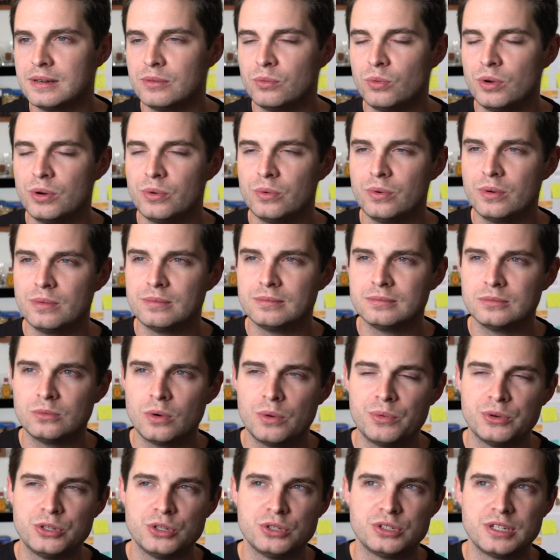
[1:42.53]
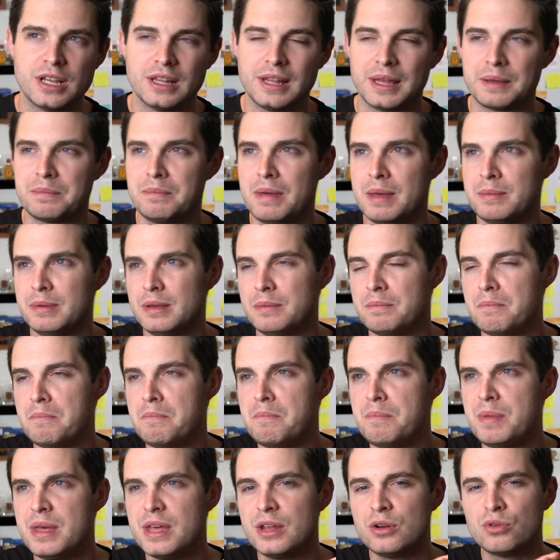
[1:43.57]
what would you say, like maybe
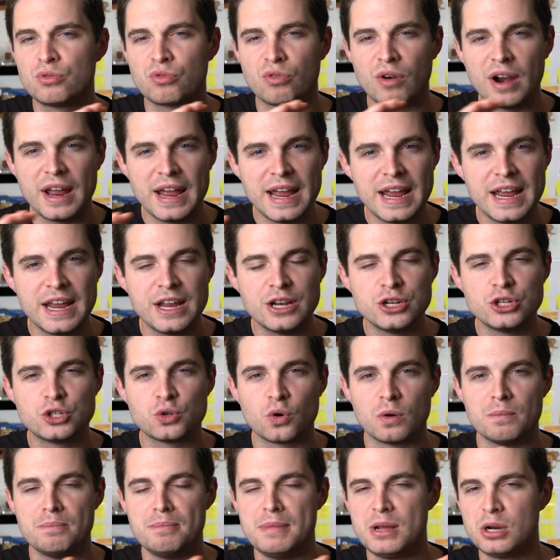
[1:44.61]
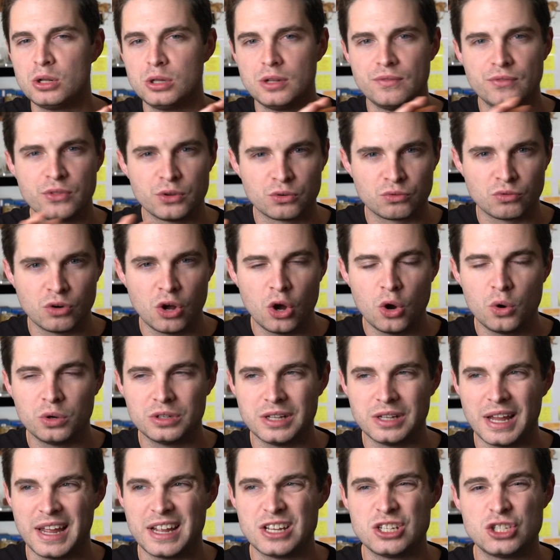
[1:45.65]
mid-range or middle of the
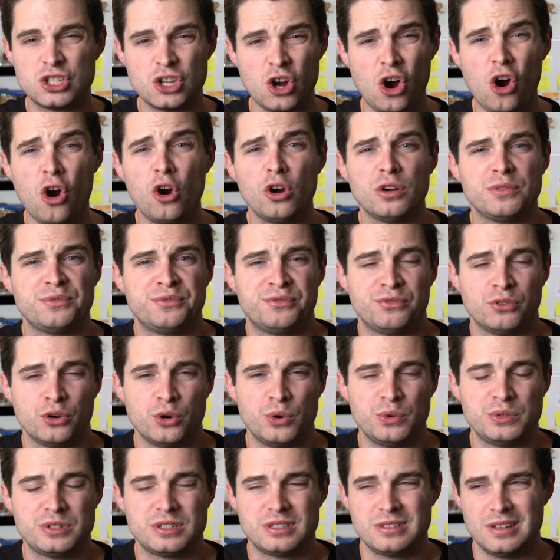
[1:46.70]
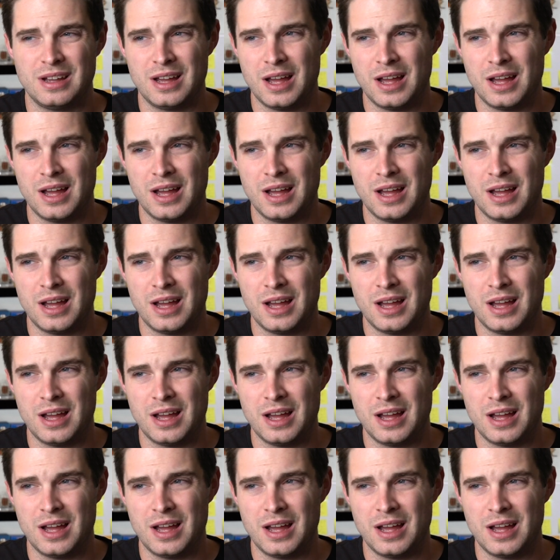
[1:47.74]
road, like tart fruits.